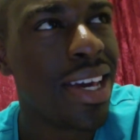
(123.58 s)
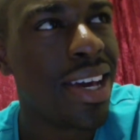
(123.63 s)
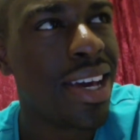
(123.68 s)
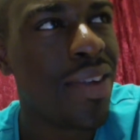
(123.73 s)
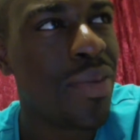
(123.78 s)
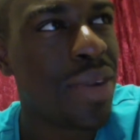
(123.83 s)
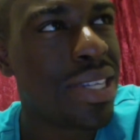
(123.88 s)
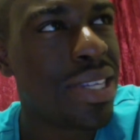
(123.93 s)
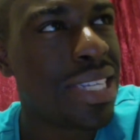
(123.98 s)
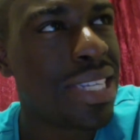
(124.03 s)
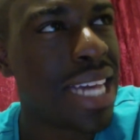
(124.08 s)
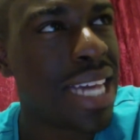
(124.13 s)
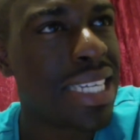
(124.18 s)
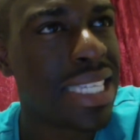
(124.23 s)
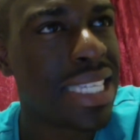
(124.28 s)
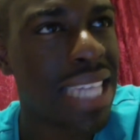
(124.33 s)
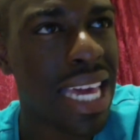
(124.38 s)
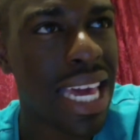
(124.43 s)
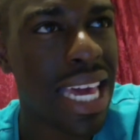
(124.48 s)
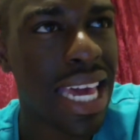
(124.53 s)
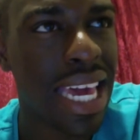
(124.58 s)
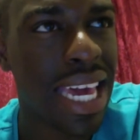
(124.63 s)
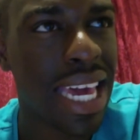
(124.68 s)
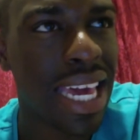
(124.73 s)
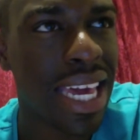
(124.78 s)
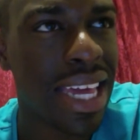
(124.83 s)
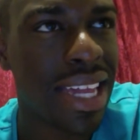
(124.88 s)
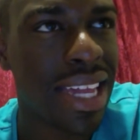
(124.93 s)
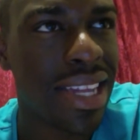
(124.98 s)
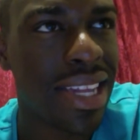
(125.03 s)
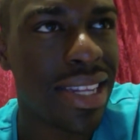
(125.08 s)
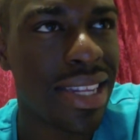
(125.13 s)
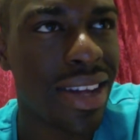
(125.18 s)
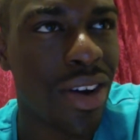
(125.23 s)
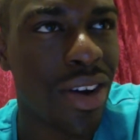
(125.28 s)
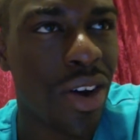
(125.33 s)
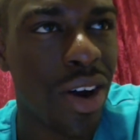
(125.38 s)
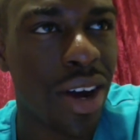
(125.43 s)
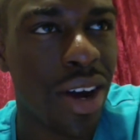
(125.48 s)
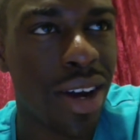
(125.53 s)
once I say it
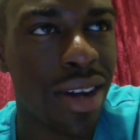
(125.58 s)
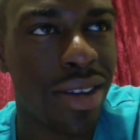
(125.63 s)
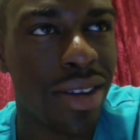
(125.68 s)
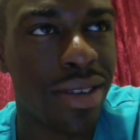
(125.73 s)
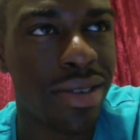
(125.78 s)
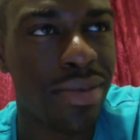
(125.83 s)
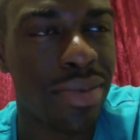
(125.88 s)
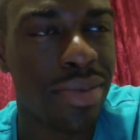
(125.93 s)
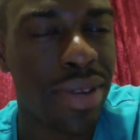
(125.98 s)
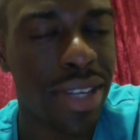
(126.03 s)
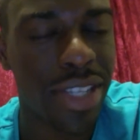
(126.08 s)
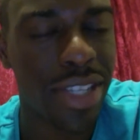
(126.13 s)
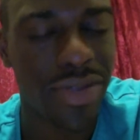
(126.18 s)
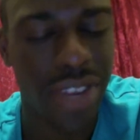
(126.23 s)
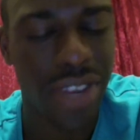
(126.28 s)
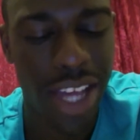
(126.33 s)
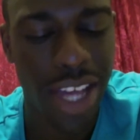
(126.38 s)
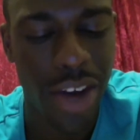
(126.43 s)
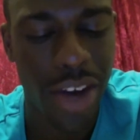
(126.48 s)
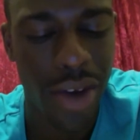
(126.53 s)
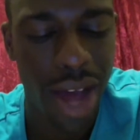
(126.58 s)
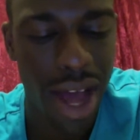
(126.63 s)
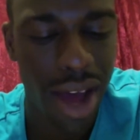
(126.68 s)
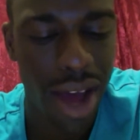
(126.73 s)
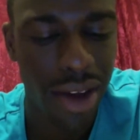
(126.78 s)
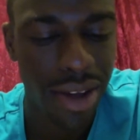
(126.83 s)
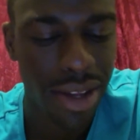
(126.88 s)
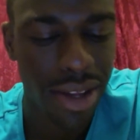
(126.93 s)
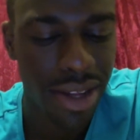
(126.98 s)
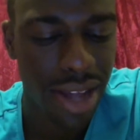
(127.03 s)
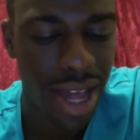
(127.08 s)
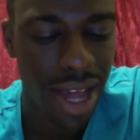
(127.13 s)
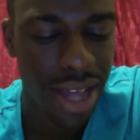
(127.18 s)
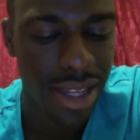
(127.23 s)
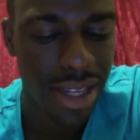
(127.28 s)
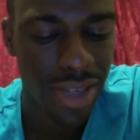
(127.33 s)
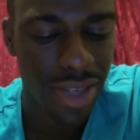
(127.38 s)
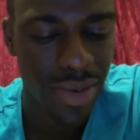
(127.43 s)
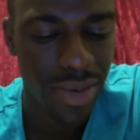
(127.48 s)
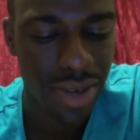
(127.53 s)
or put this video out, I
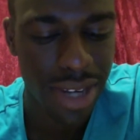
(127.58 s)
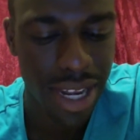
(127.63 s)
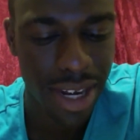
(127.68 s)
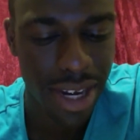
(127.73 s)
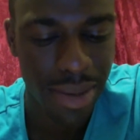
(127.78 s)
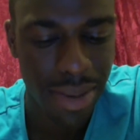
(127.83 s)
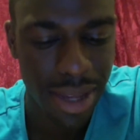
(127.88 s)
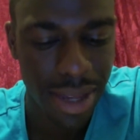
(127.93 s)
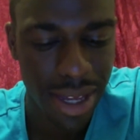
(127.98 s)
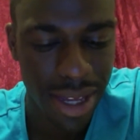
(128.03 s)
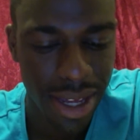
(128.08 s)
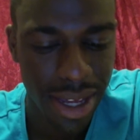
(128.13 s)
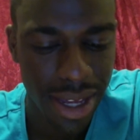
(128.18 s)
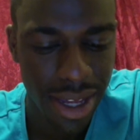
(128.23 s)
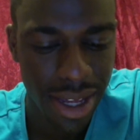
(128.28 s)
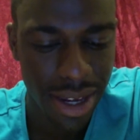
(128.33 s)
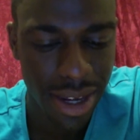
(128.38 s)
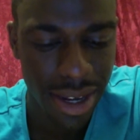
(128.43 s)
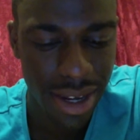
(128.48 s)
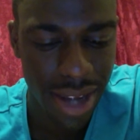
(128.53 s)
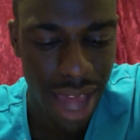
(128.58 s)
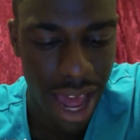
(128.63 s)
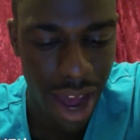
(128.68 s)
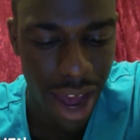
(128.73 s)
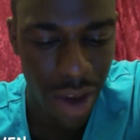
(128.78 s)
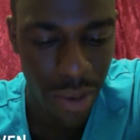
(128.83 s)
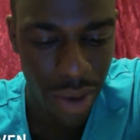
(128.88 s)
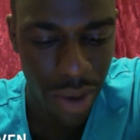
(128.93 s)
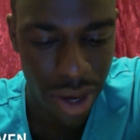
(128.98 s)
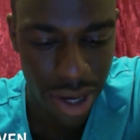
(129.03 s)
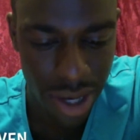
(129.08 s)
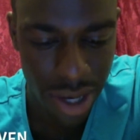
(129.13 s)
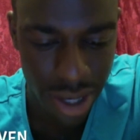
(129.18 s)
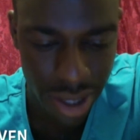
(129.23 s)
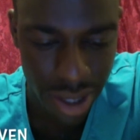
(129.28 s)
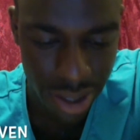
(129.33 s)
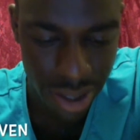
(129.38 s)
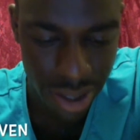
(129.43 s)
just want that to be it. I don't want to